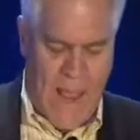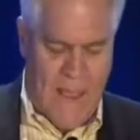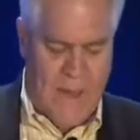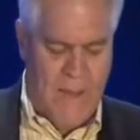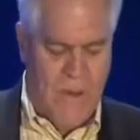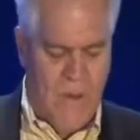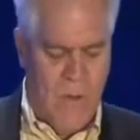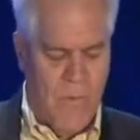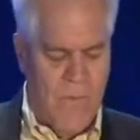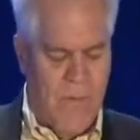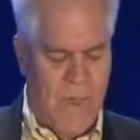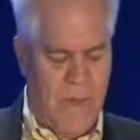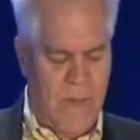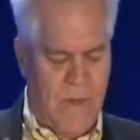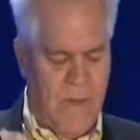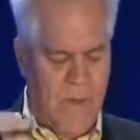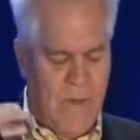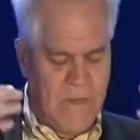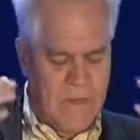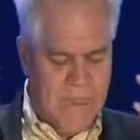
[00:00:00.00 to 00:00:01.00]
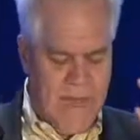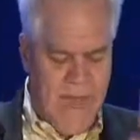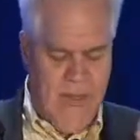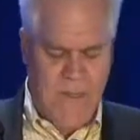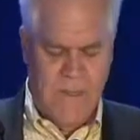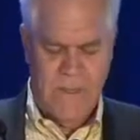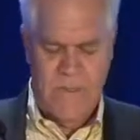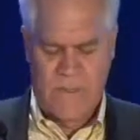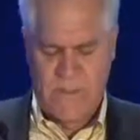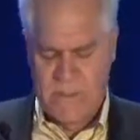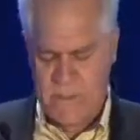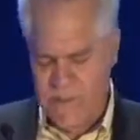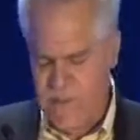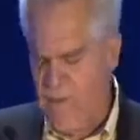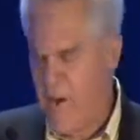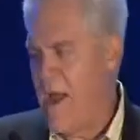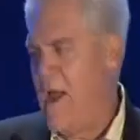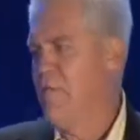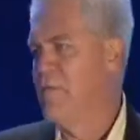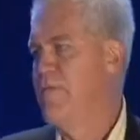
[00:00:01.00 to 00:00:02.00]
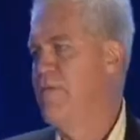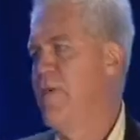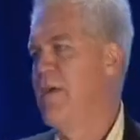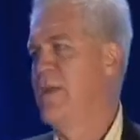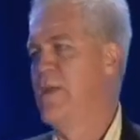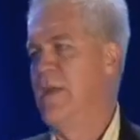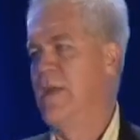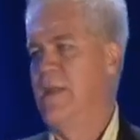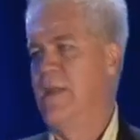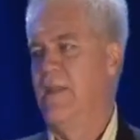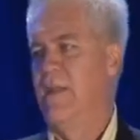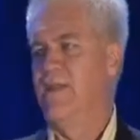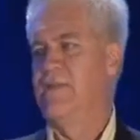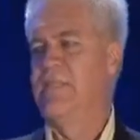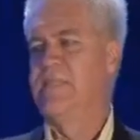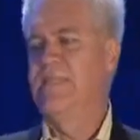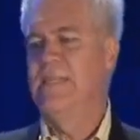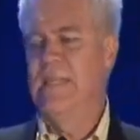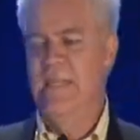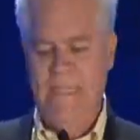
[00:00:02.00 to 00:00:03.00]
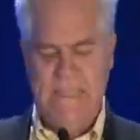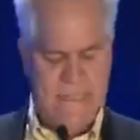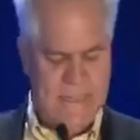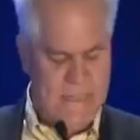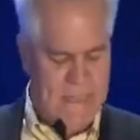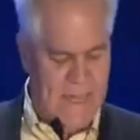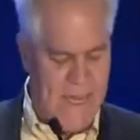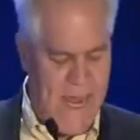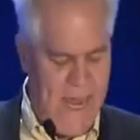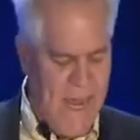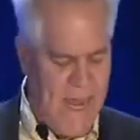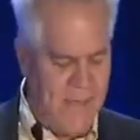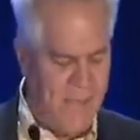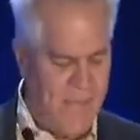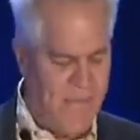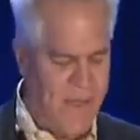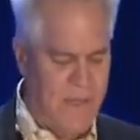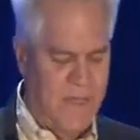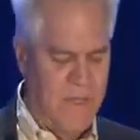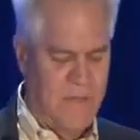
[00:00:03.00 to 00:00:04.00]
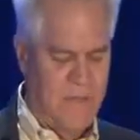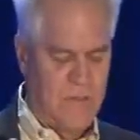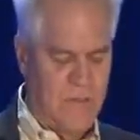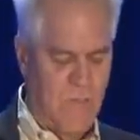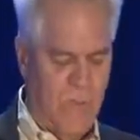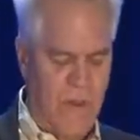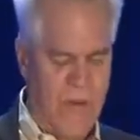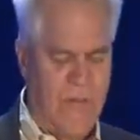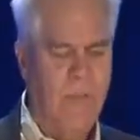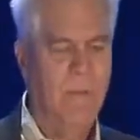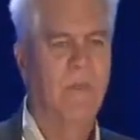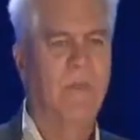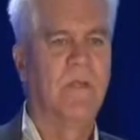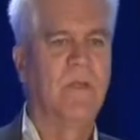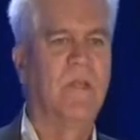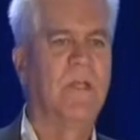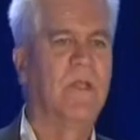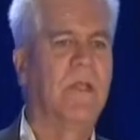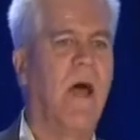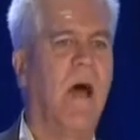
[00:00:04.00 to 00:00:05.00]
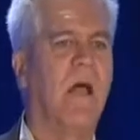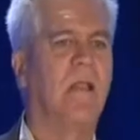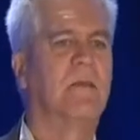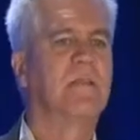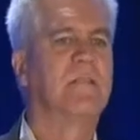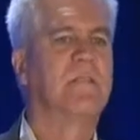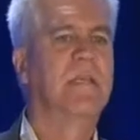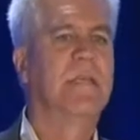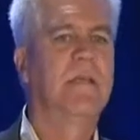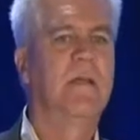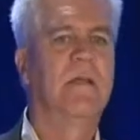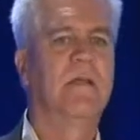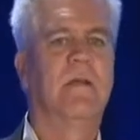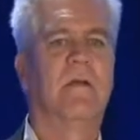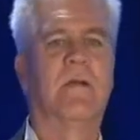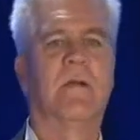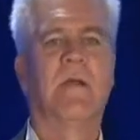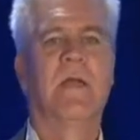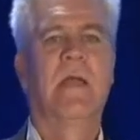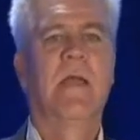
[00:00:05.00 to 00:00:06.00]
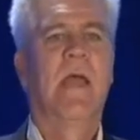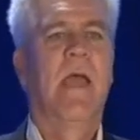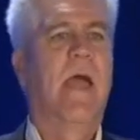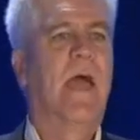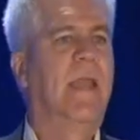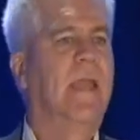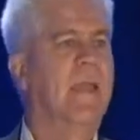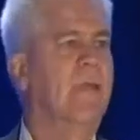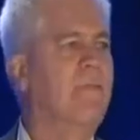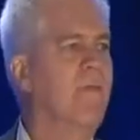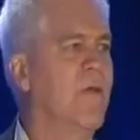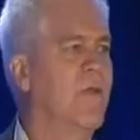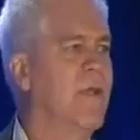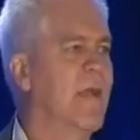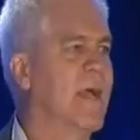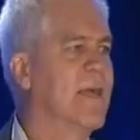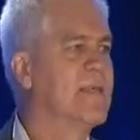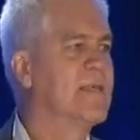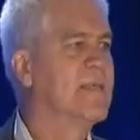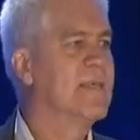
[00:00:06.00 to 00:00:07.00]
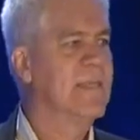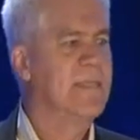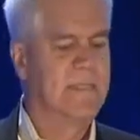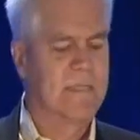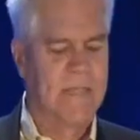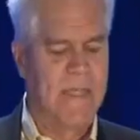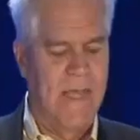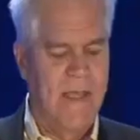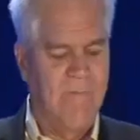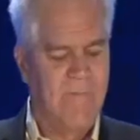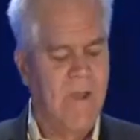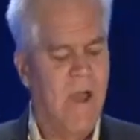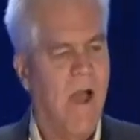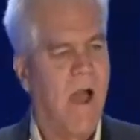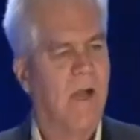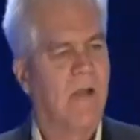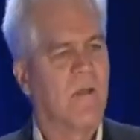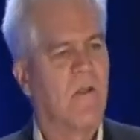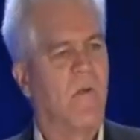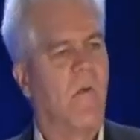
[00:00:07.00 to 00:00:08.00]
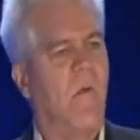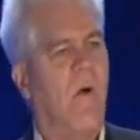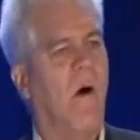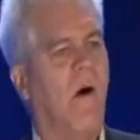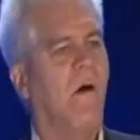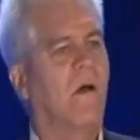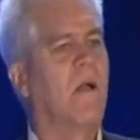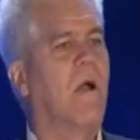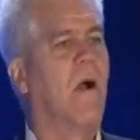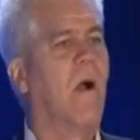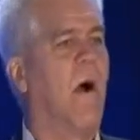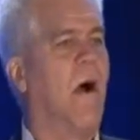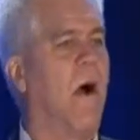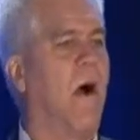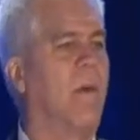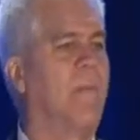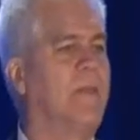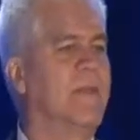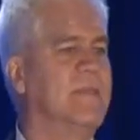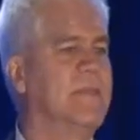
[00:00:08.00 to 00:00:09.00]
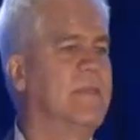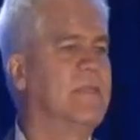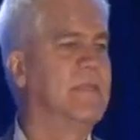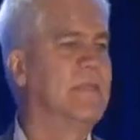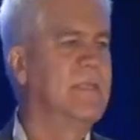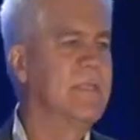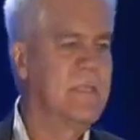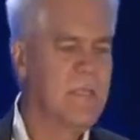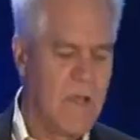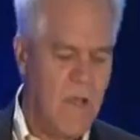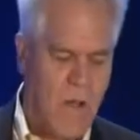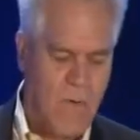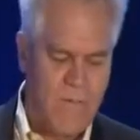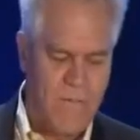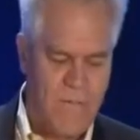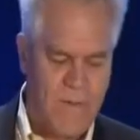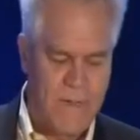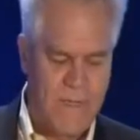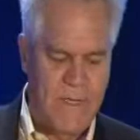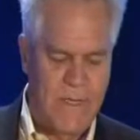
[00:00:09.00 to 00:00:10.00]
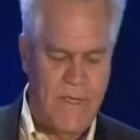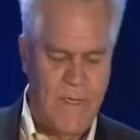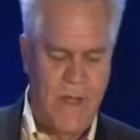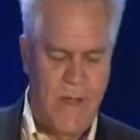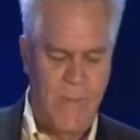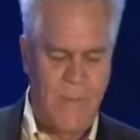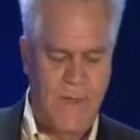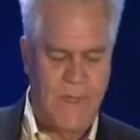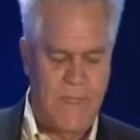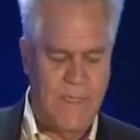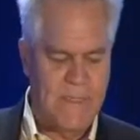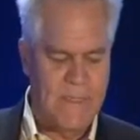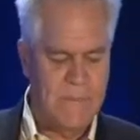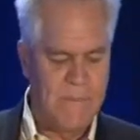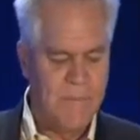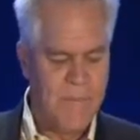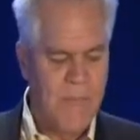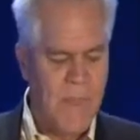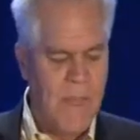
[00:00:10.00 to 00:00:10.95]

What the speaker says: You know, there's angels, there's crowdfunding, there's TCA funding $20 million a year. At EvoNexus, they've got Qualcomm and Cisco funding companies.